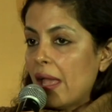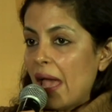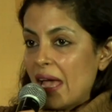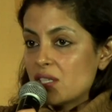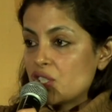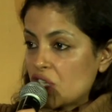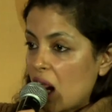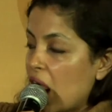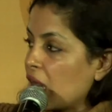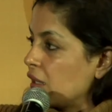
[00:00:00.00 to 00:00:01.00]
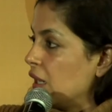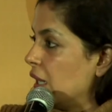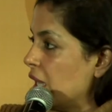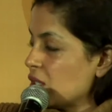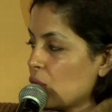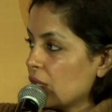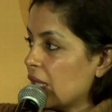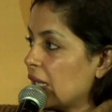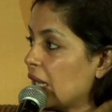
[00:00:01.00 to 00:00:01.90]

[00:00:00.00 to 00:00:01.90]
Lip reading: has chaat and has all that,